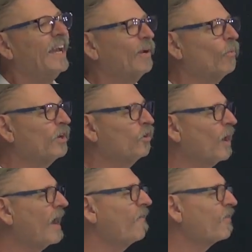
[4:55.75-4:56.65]
when you
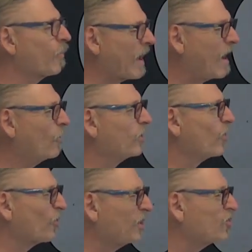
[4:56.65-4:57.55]
have the power and
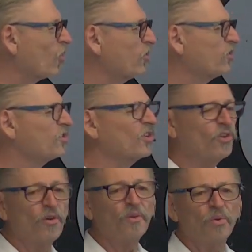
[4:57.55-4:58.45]
the resources to
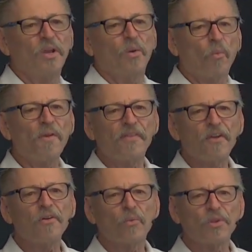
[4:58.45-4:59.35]
do it when
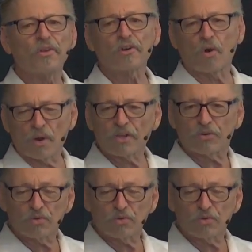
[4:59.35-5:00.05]
they're, when they're going through